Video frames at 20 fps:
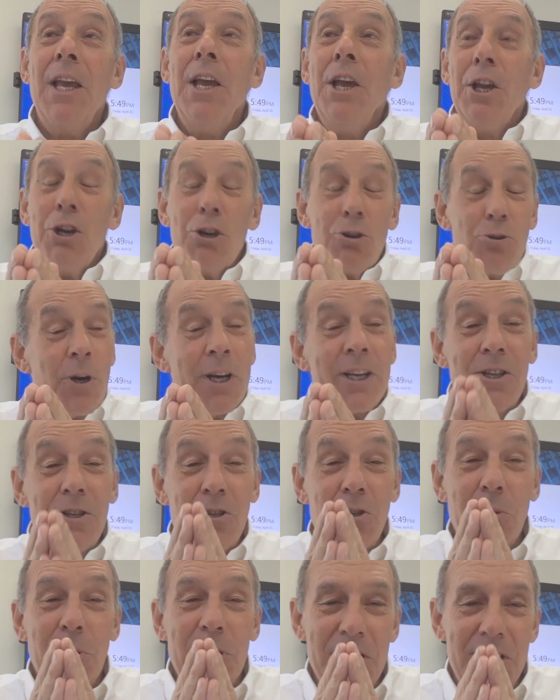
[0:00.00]
You're trying to
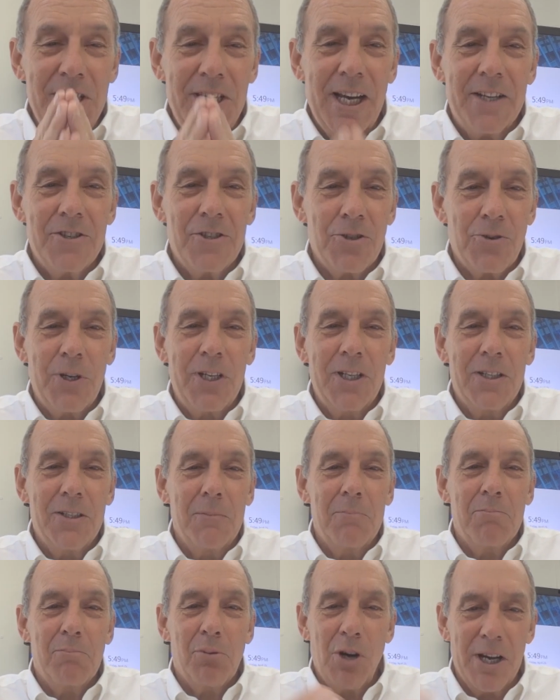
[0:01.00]
do
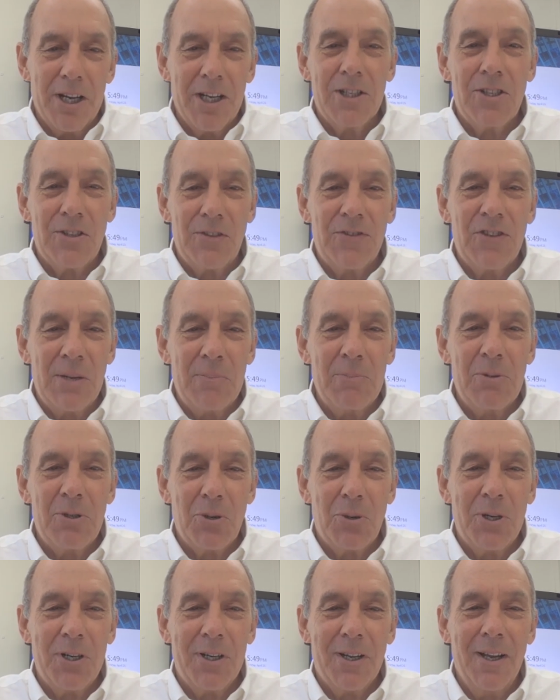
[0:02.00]
industrial products of some
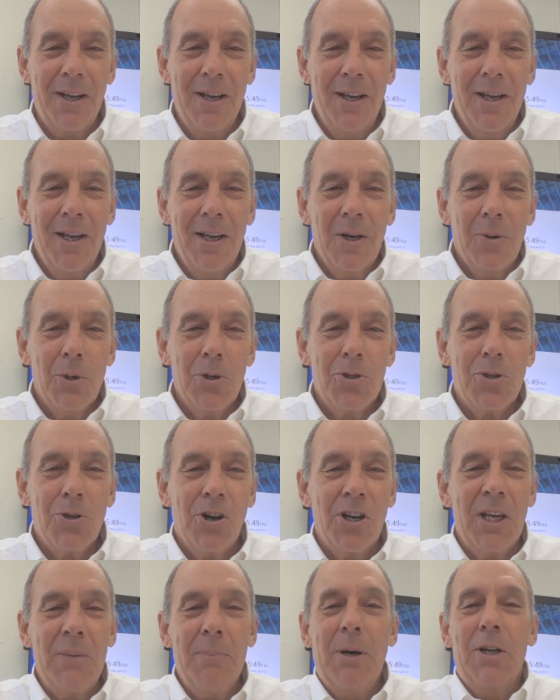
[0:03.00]
sort. We're
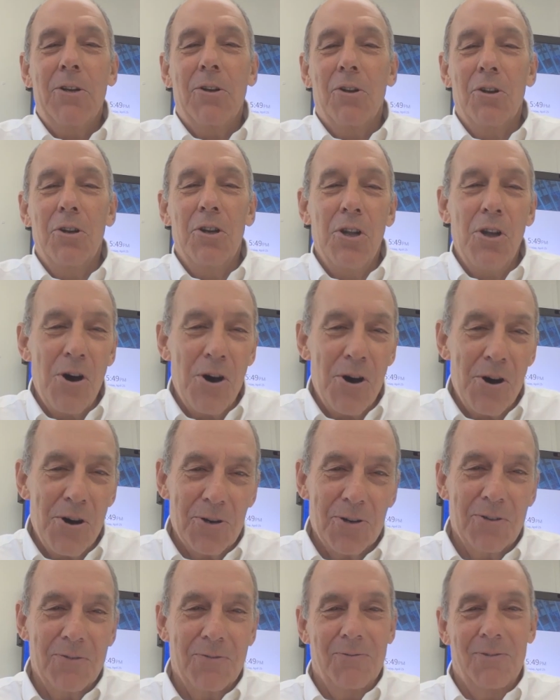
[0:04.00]
talking about
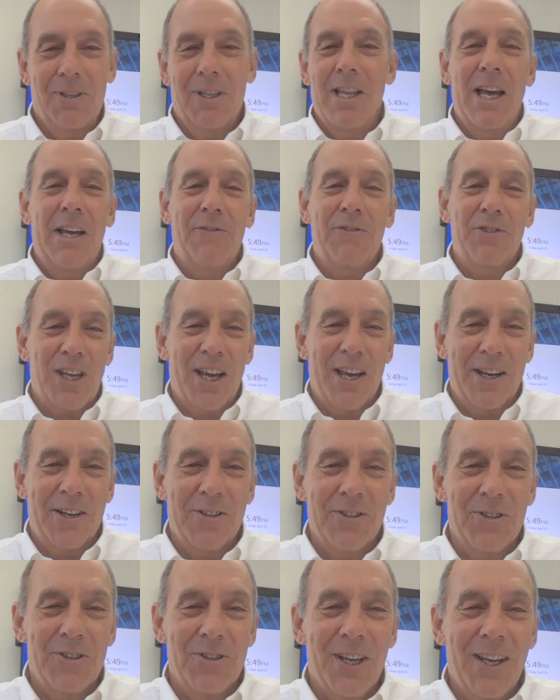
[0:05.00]
long life
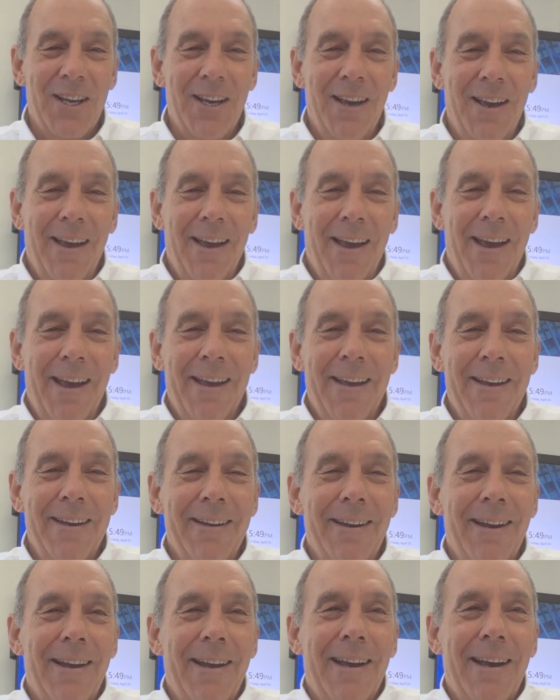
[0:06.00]
cycles.
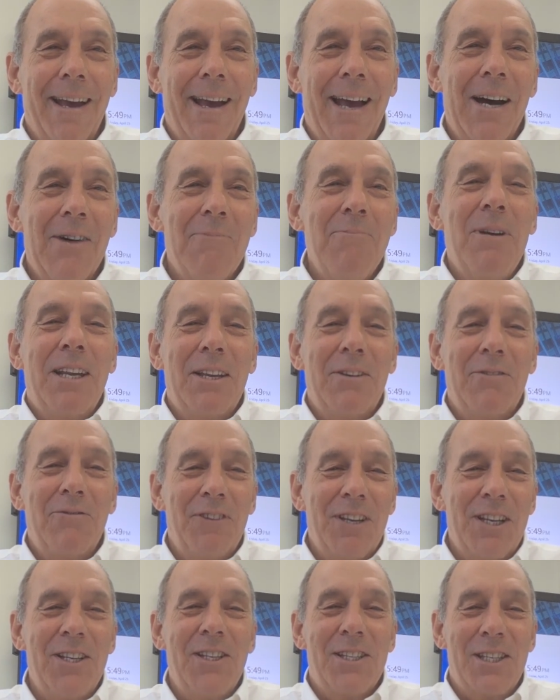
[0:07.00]
And how many
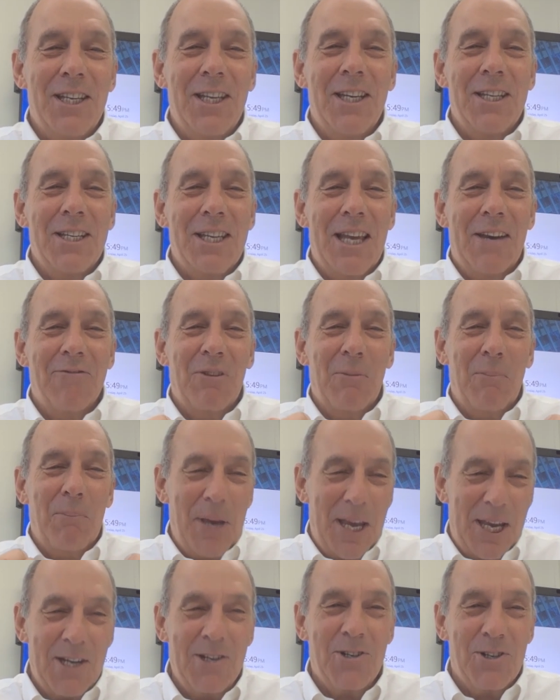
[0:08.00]
VCs have the
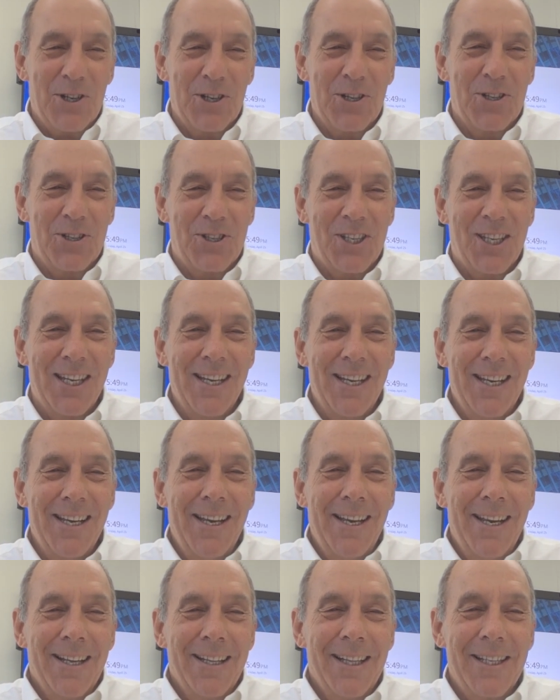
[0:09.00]
patience?
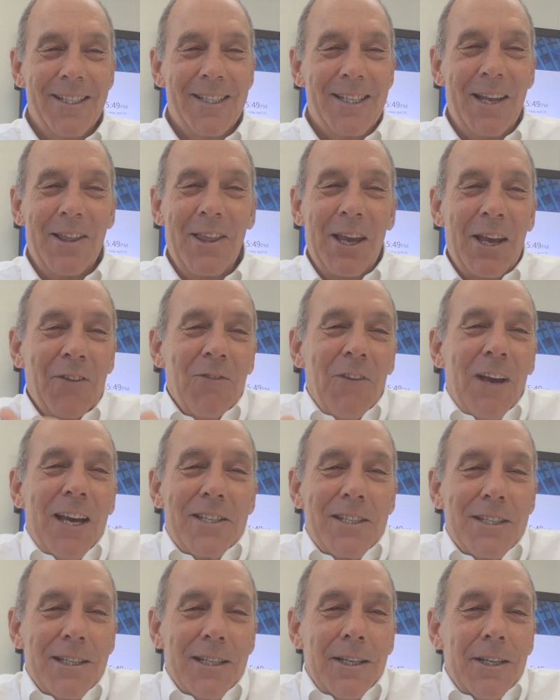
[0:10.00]
Let's say they
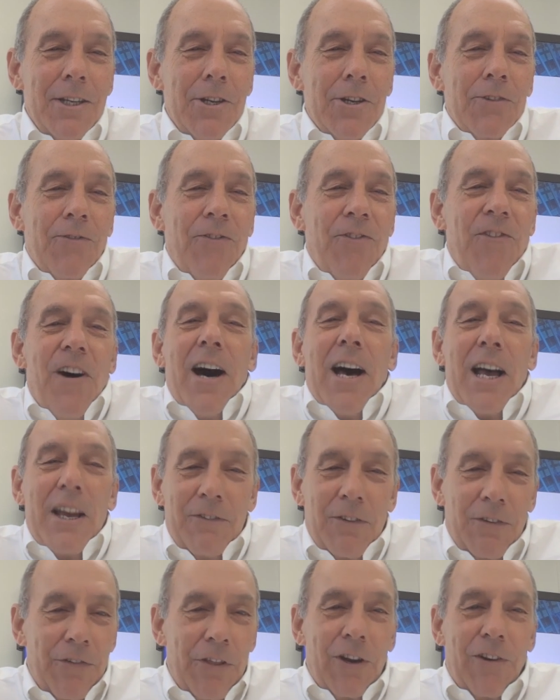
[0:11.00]
invest in year
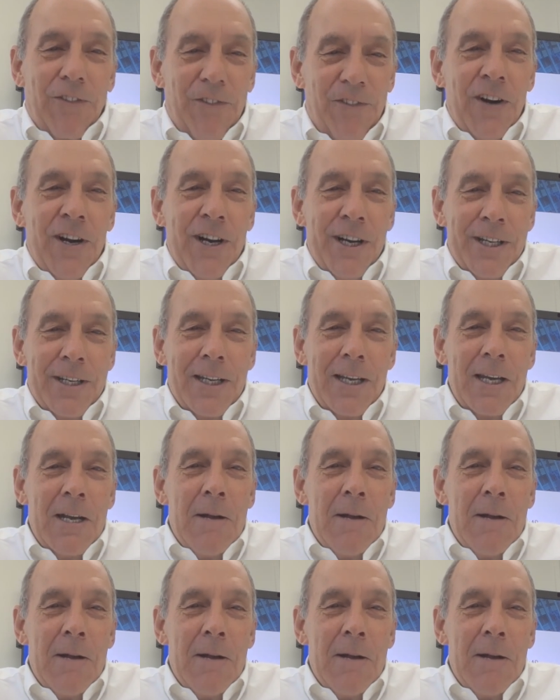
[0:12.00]
5 of their fund.